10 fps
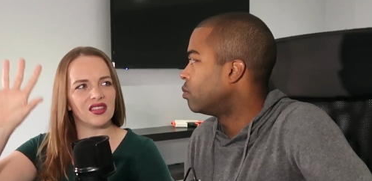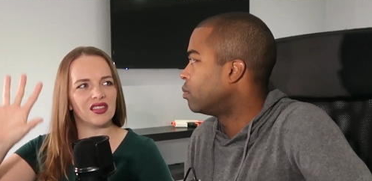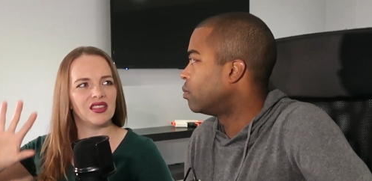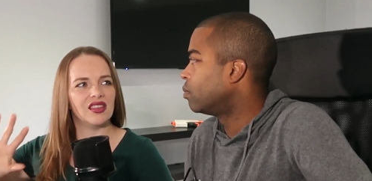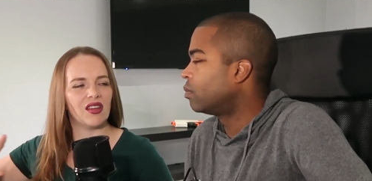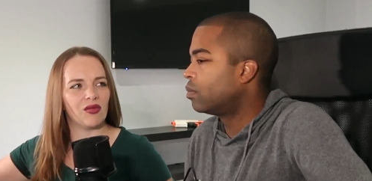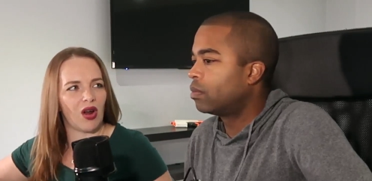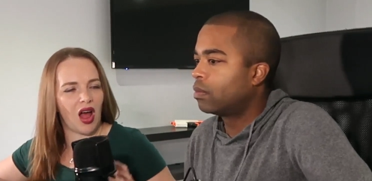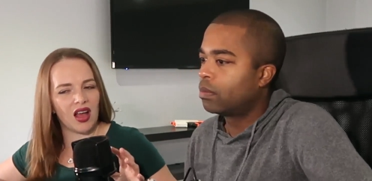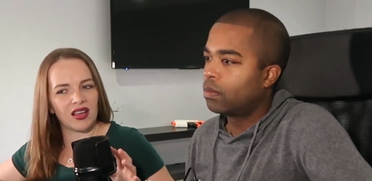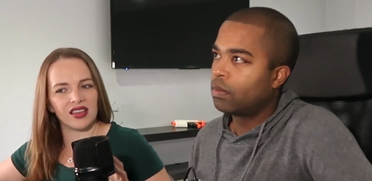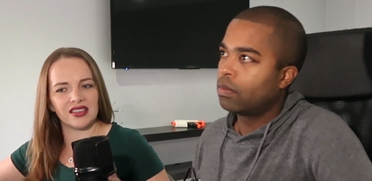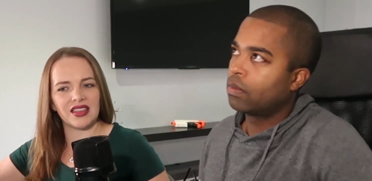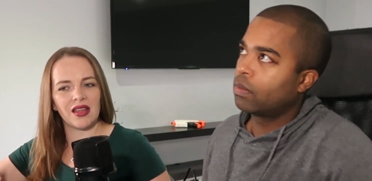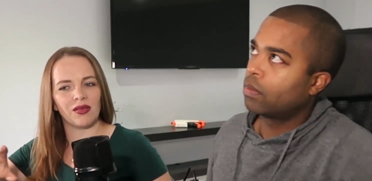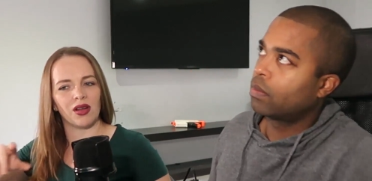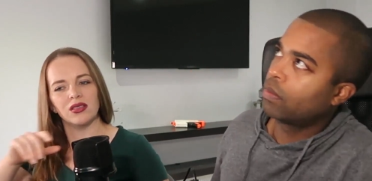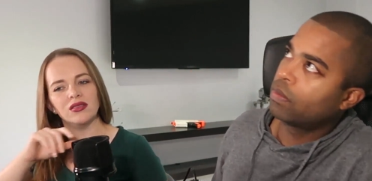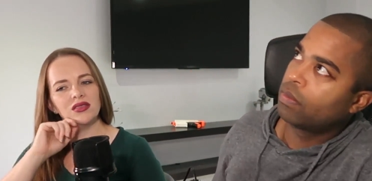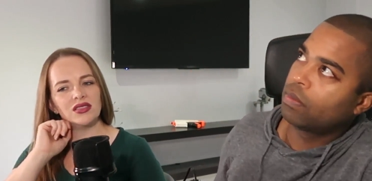Speaker 1: the rock is that
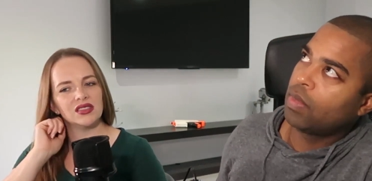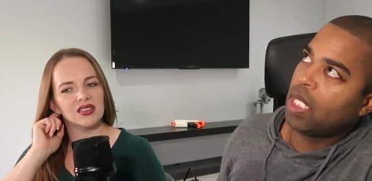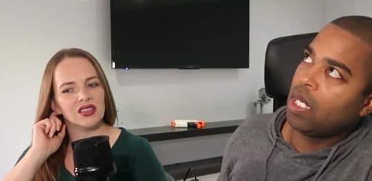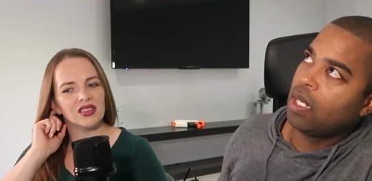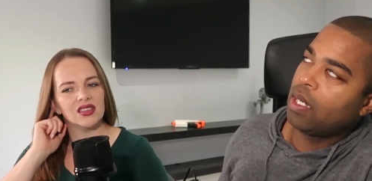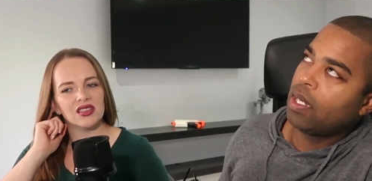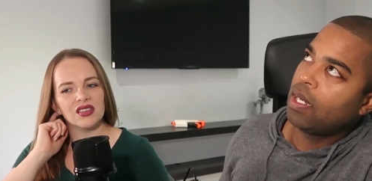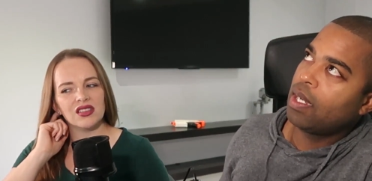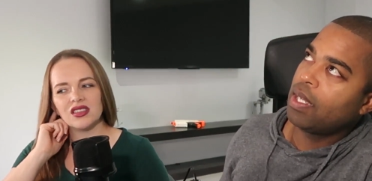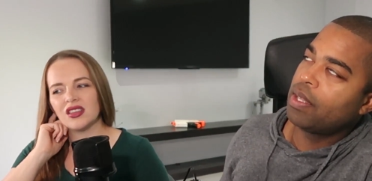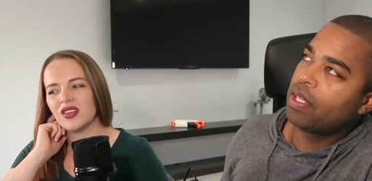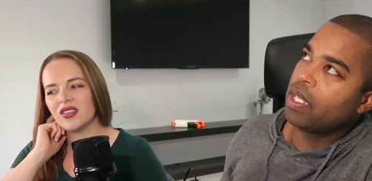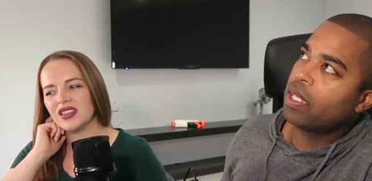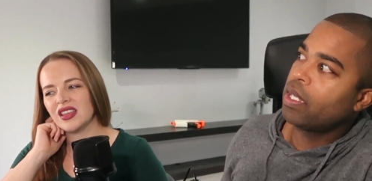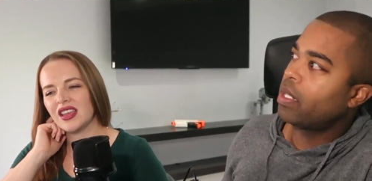Rose? Uh, I no, think it